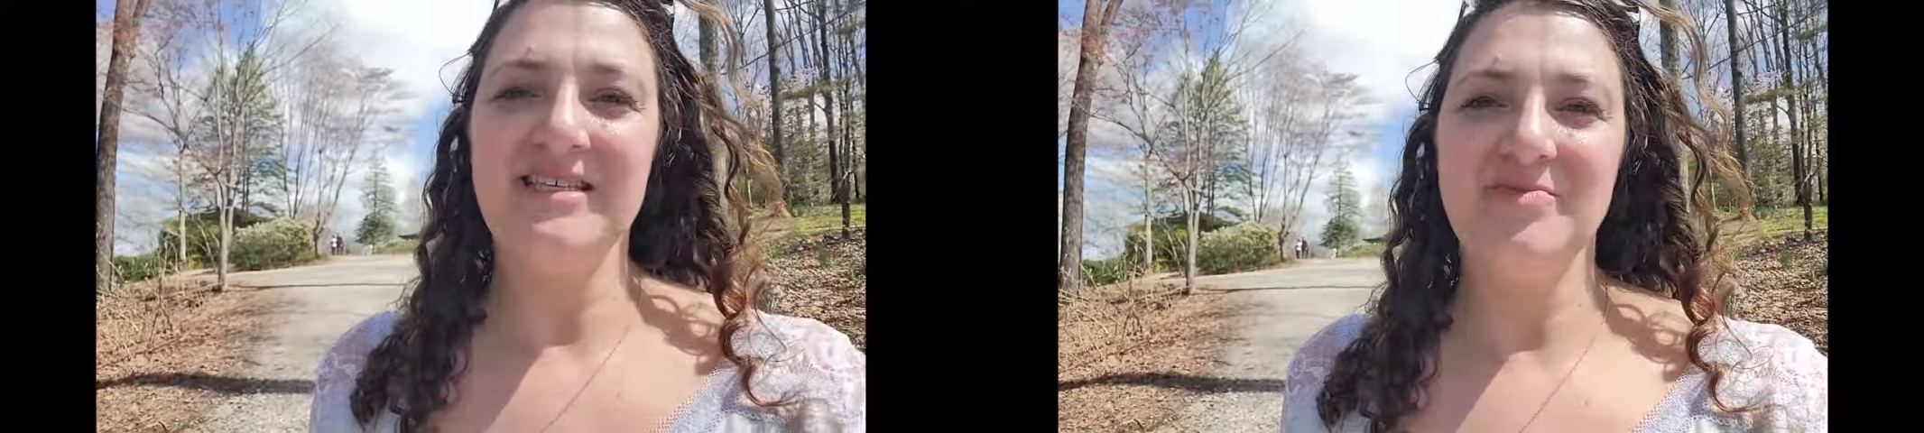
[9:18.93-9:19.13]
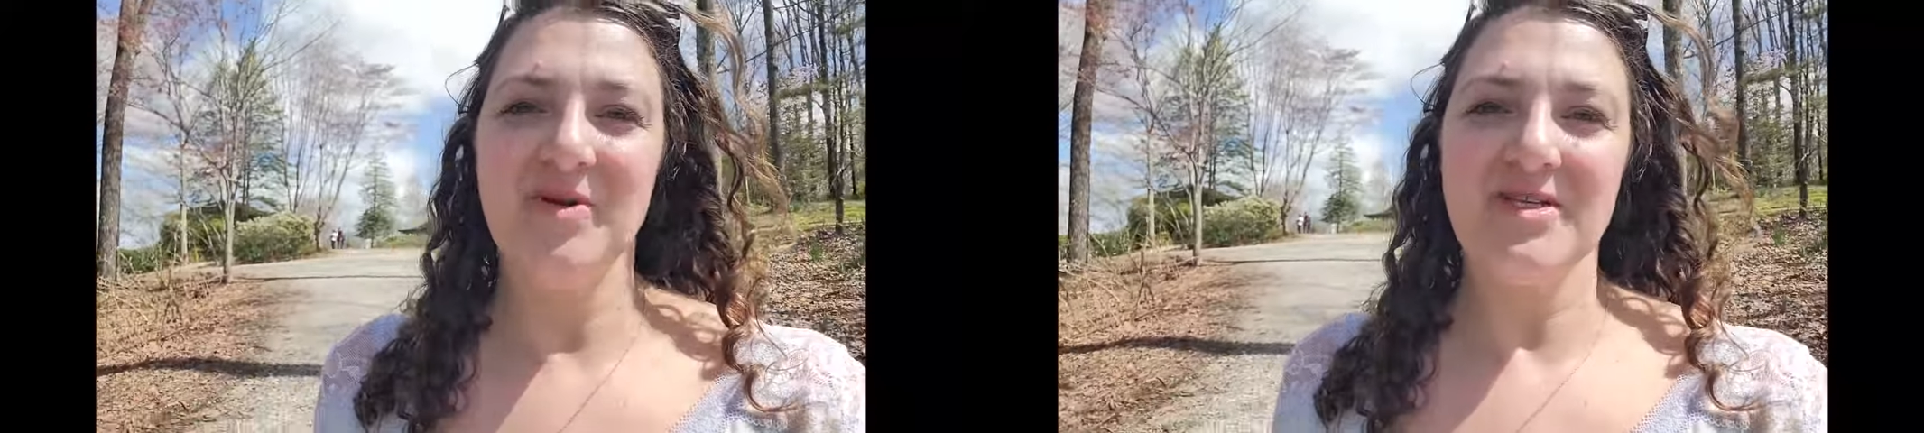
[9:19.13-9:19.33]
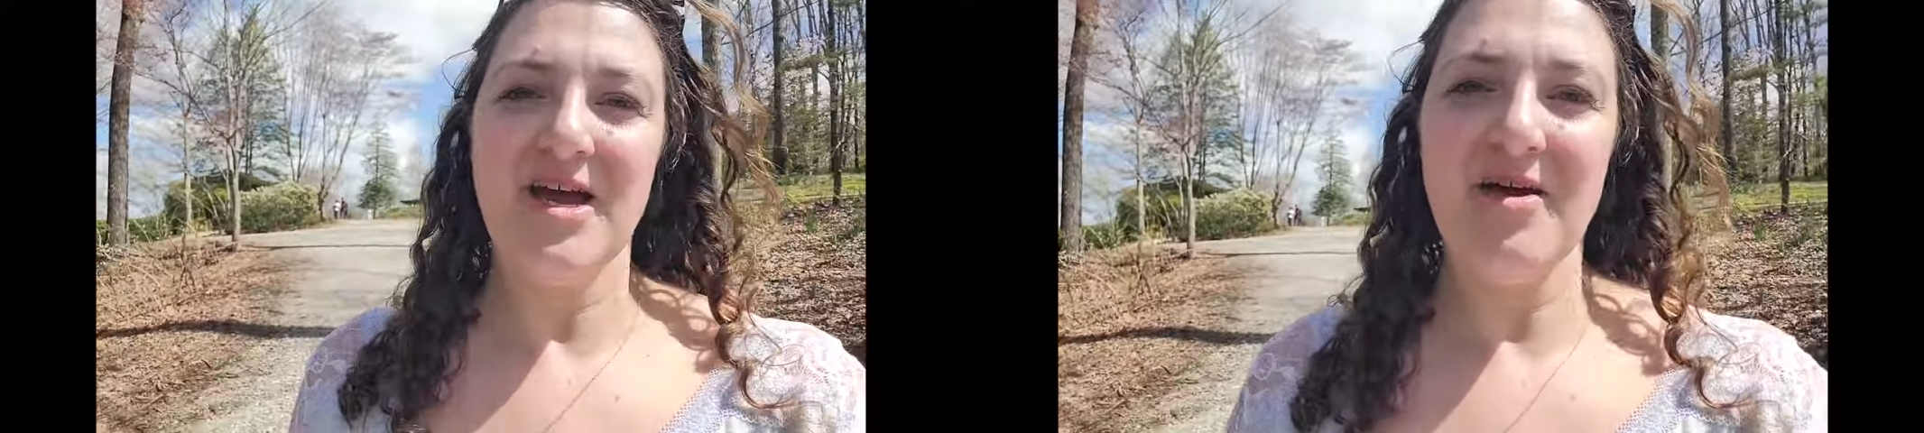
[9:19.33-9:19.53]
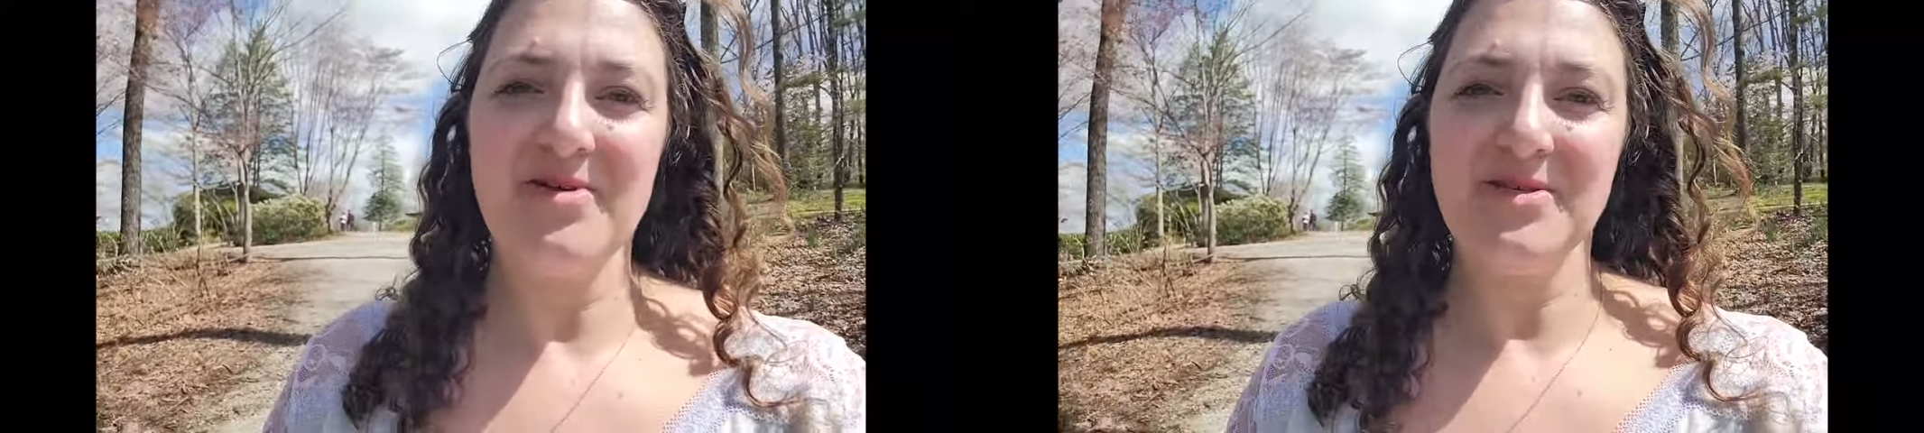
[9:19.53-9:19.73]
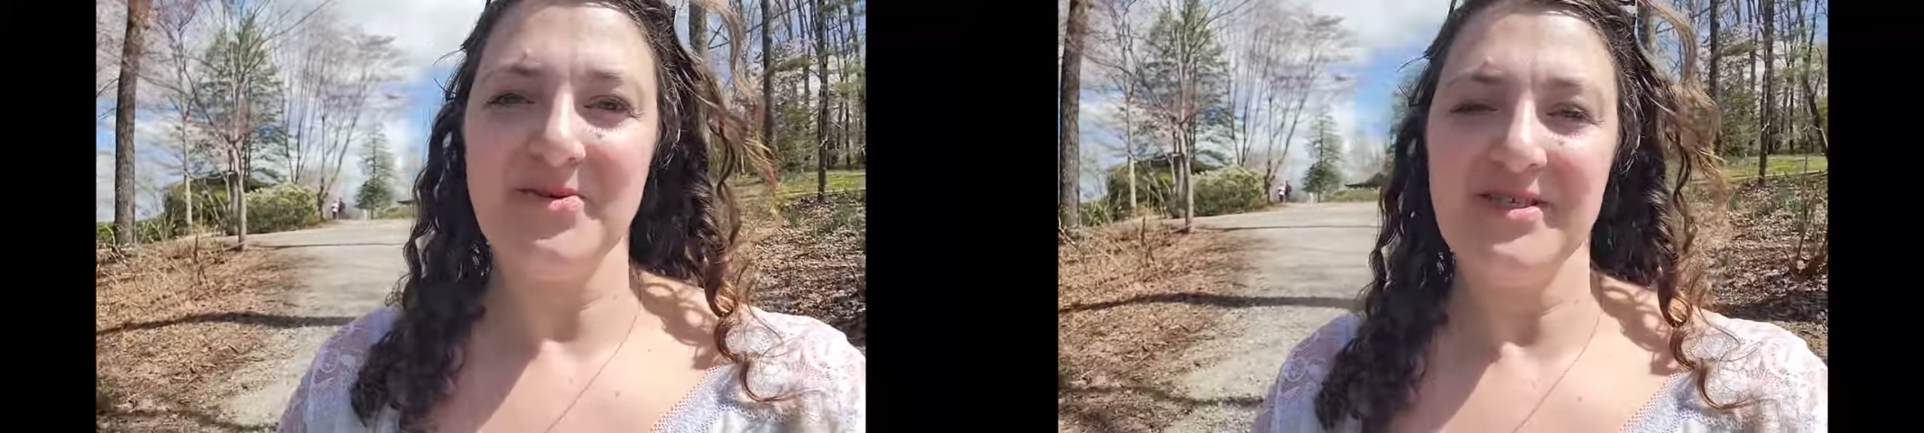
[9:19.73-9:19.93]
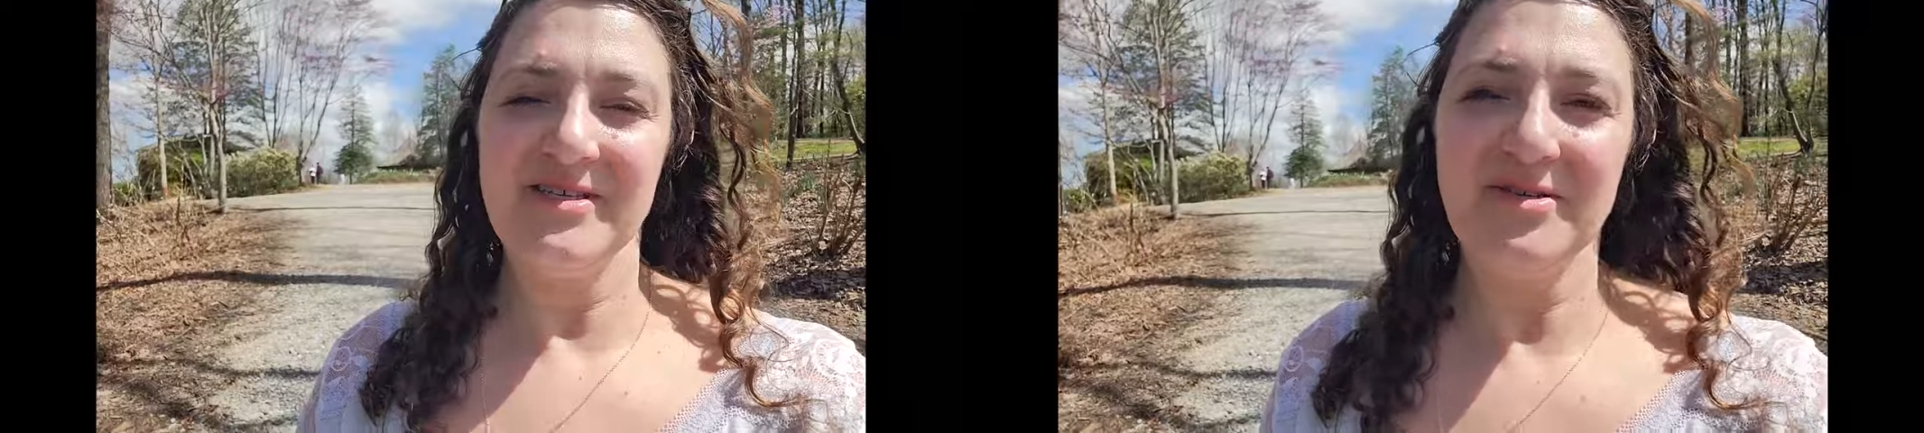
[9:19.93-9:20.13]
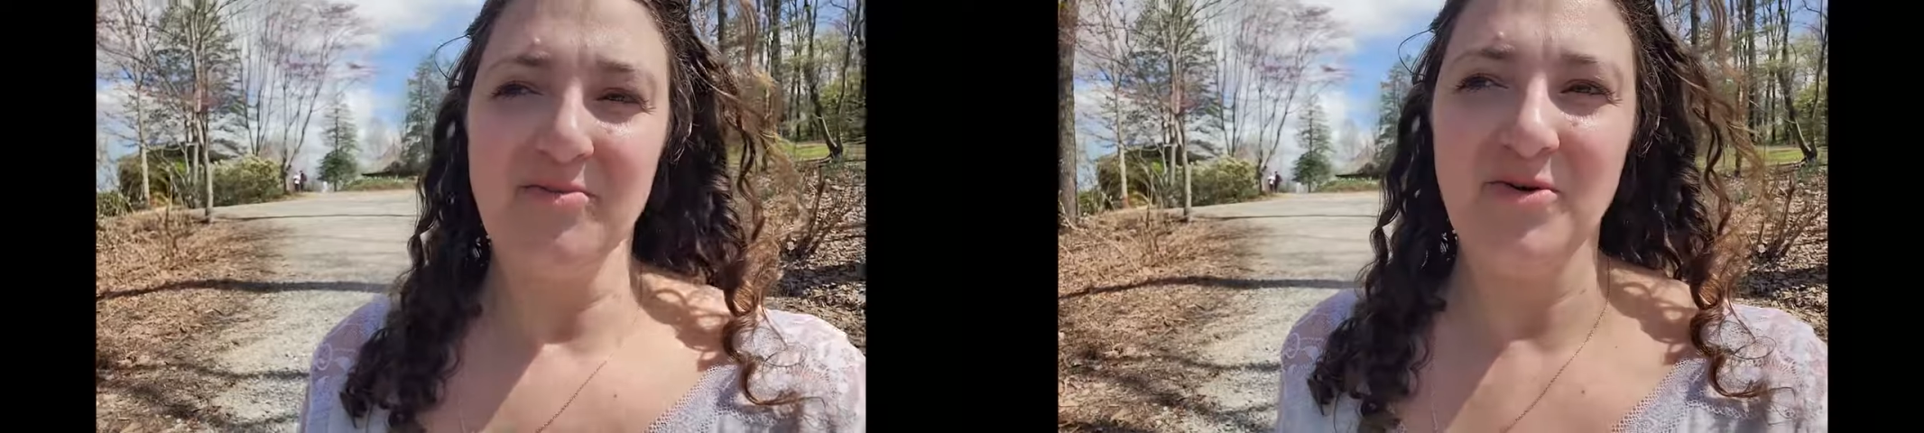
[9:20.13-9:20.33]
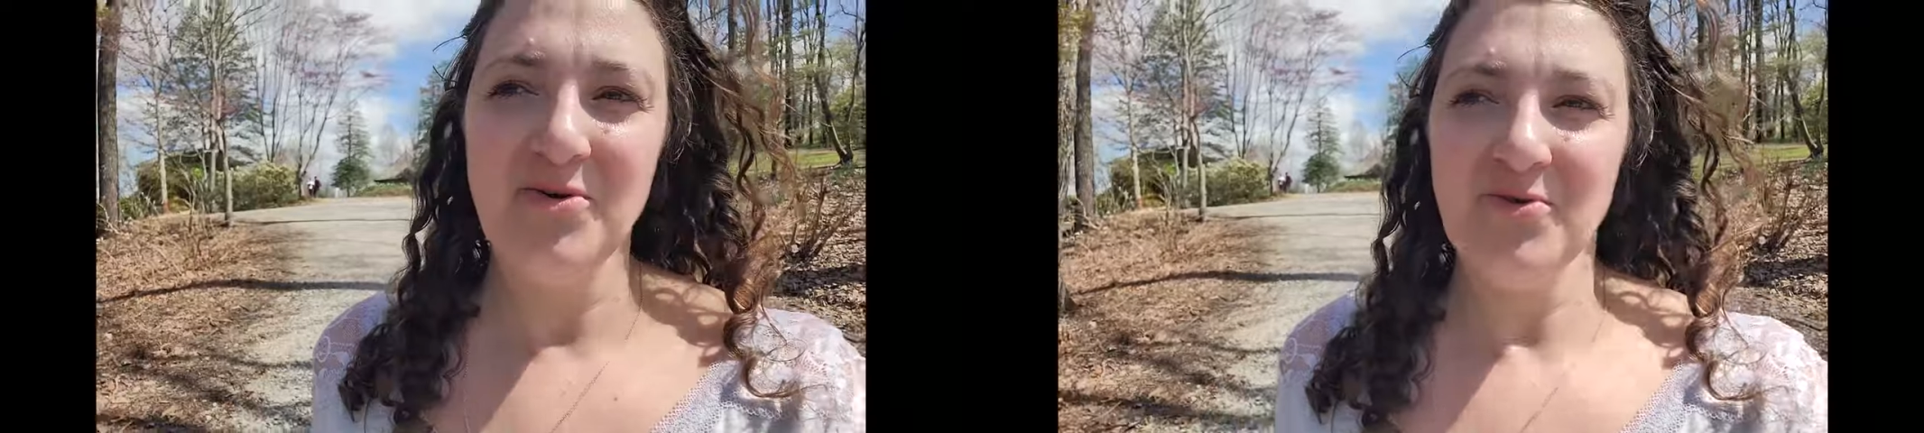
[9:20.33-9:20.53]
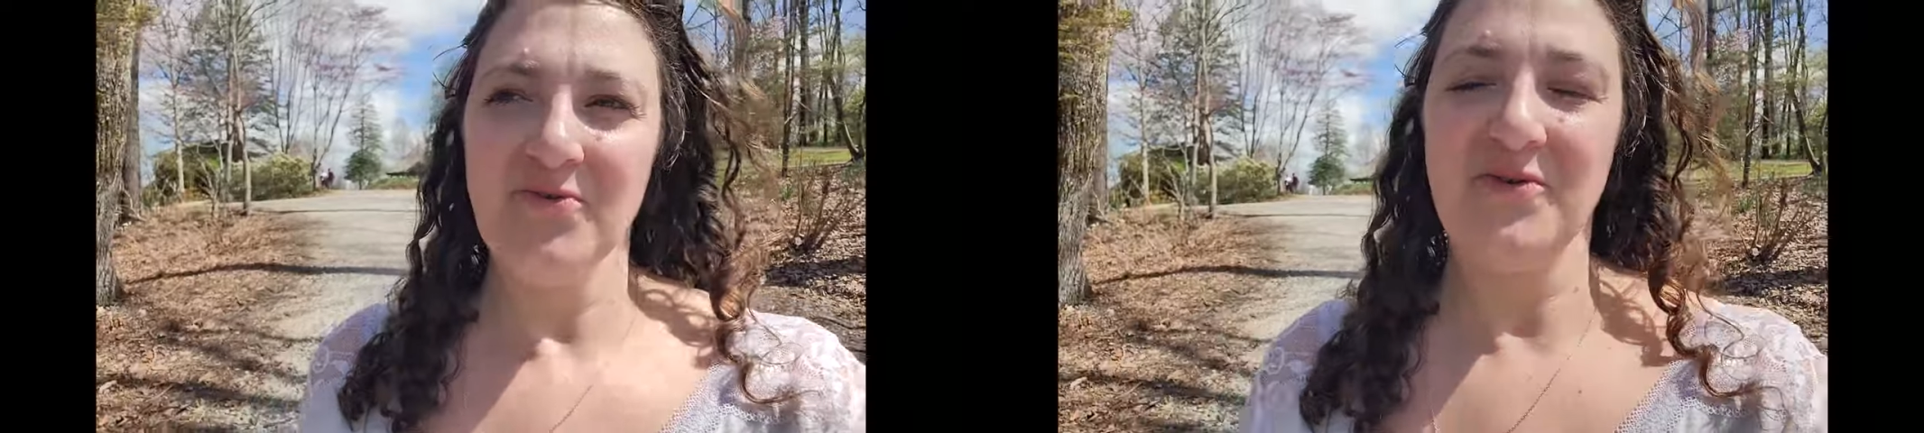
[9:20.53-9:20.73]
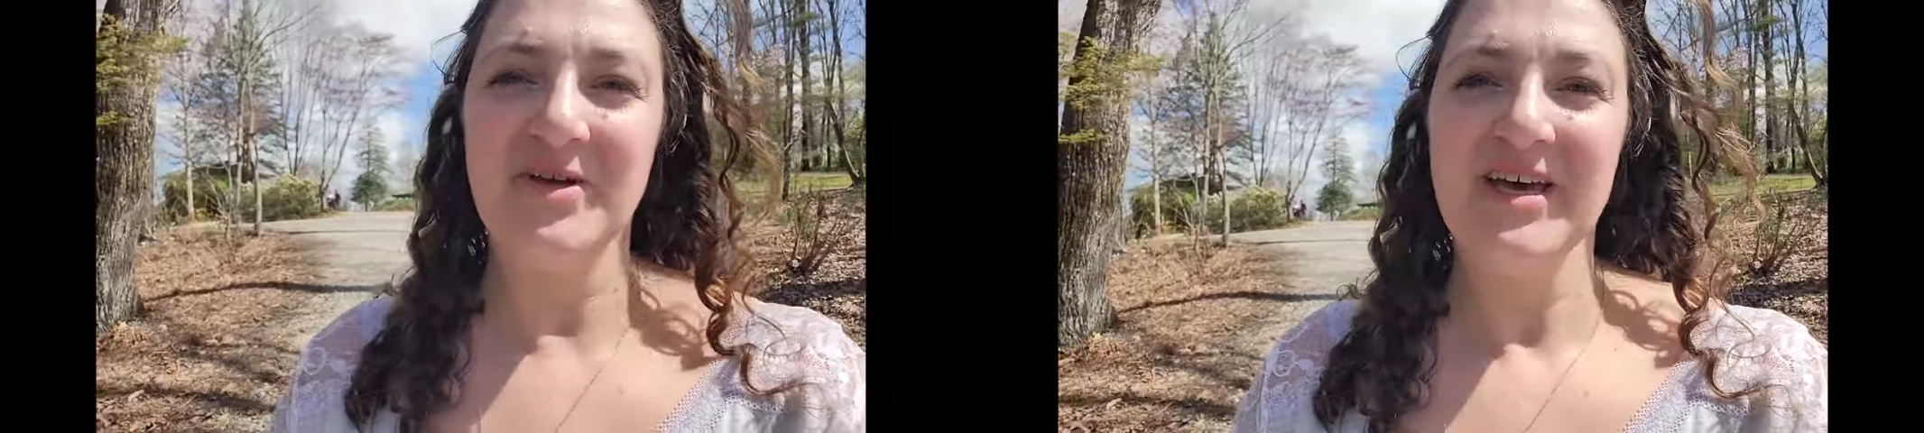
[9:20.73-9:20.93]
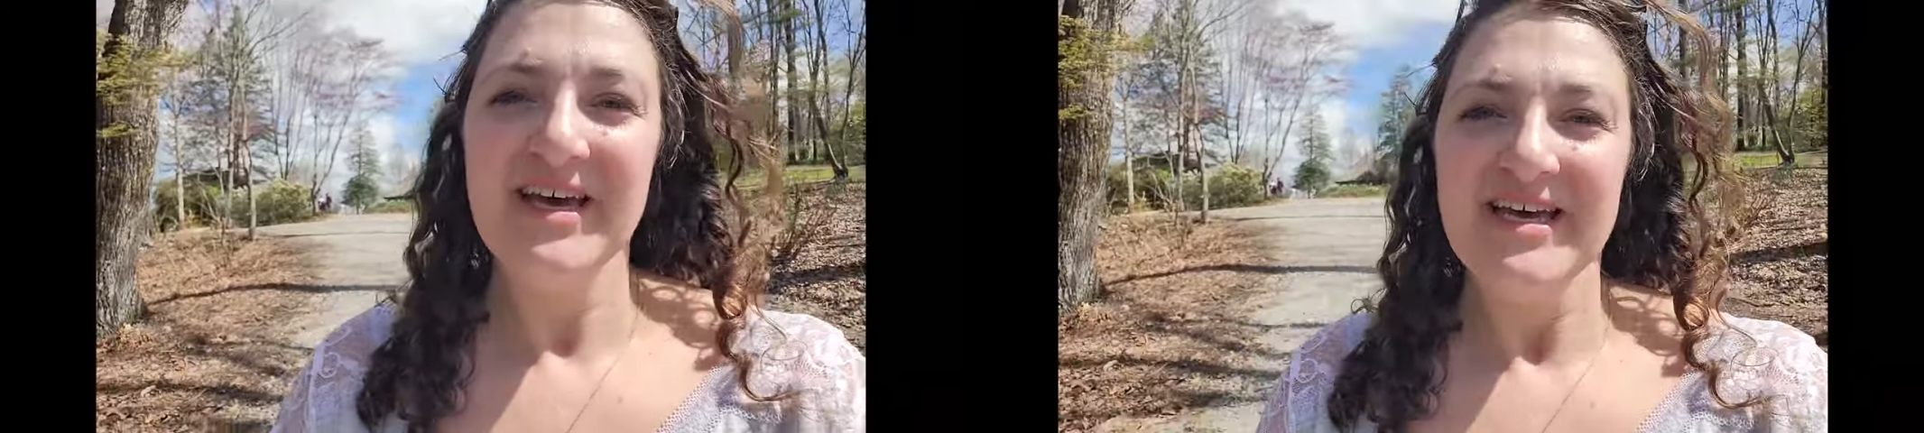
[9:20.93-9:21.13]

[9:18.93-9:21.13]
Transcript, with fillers: Springtime is always such a beautiful